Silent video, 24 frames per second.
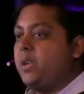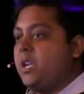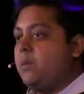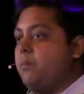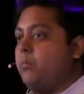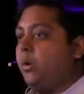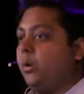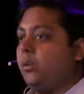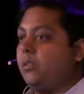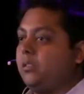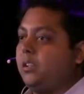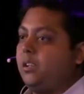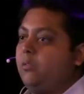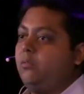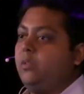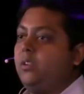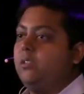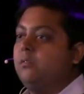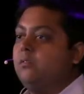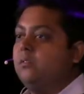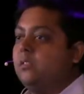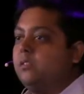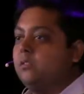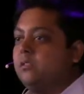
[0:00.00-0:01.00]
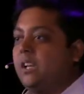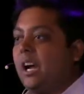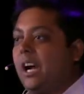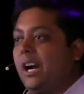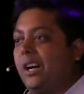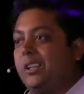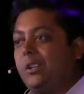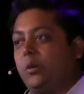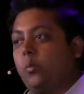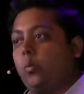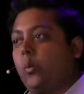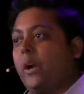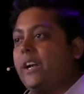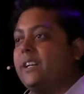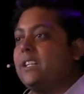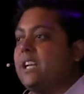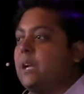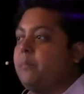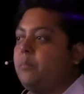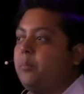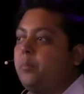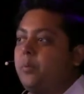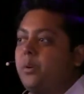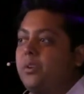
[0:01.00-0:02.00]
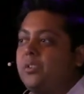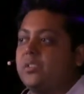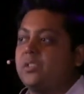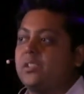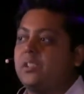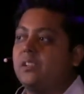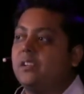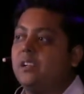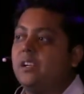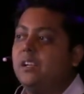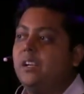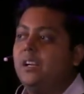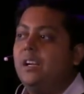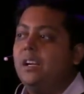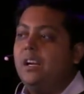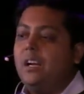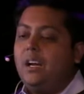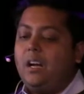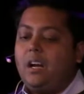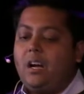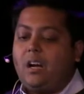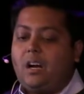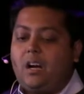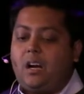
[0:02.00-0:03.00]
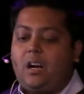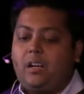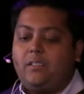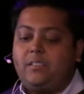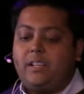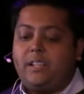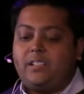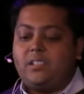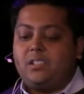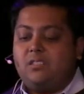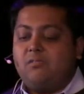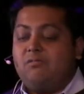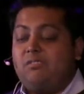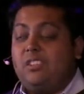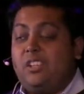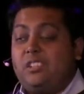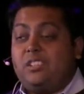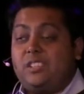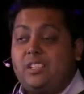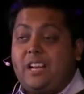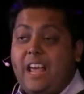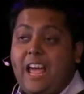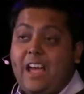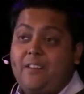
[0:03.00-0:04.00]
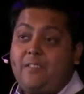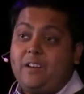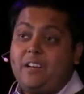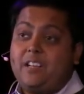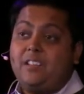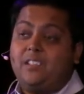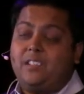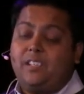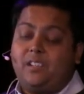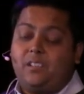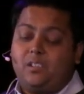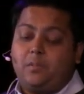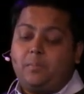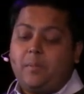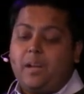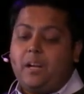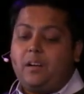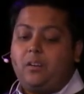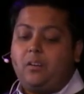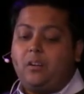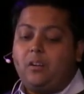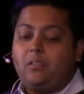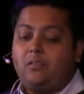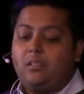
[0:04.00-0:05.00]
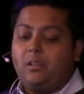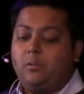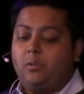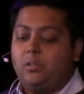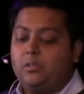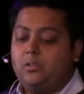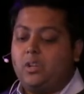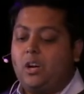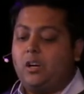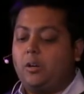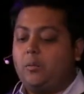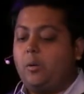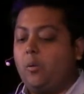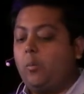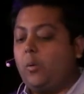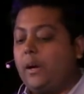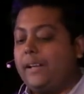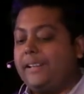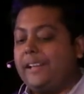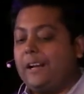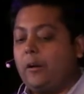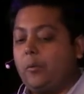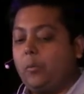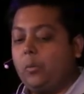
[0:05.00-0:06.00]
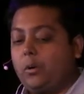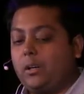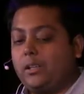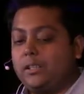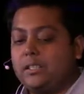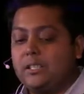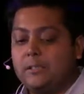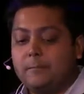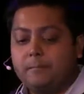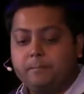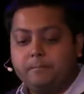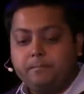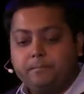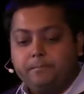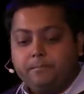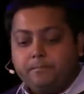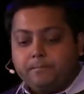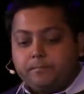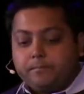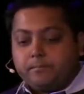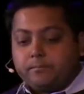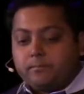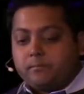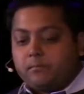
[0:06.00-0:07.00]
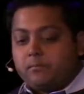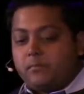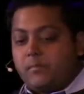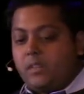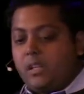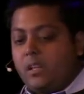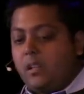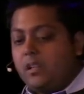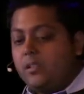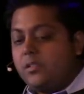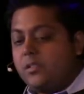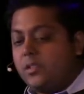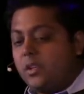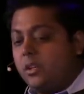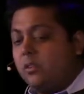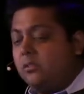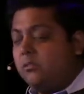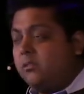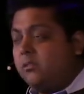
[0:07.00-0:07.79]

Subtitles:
people, hire the right type of person that doesn't have any sales background. And we'll talk about why that worked. So